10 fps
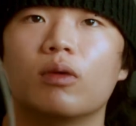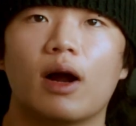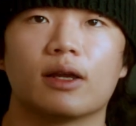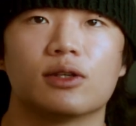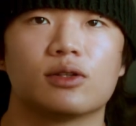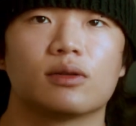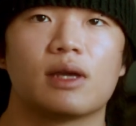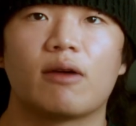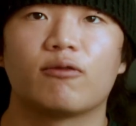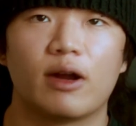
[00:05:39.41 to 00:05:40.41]
I guess,
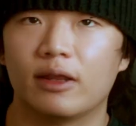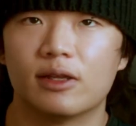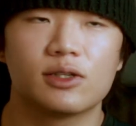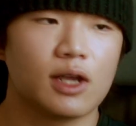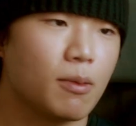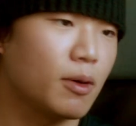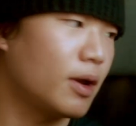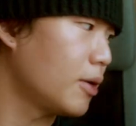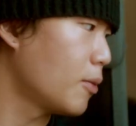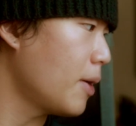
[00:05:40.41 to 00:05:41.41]
can't find this camera
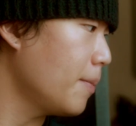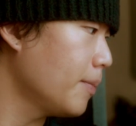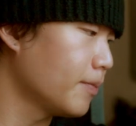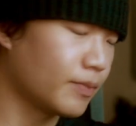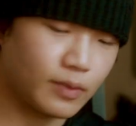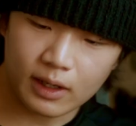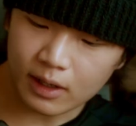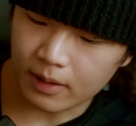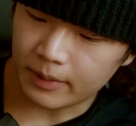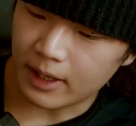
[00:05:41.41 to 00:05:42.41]
anywhere.
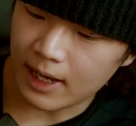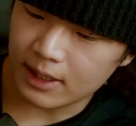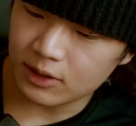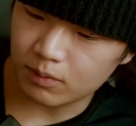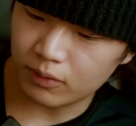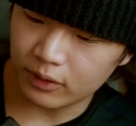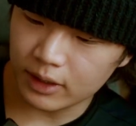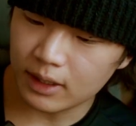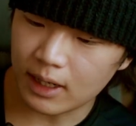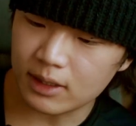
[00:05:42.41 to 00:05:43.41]
It has a pretty
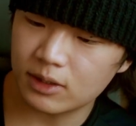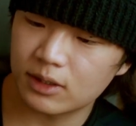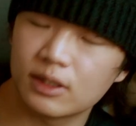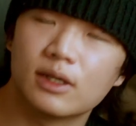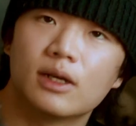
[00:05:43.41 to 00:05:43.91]
nice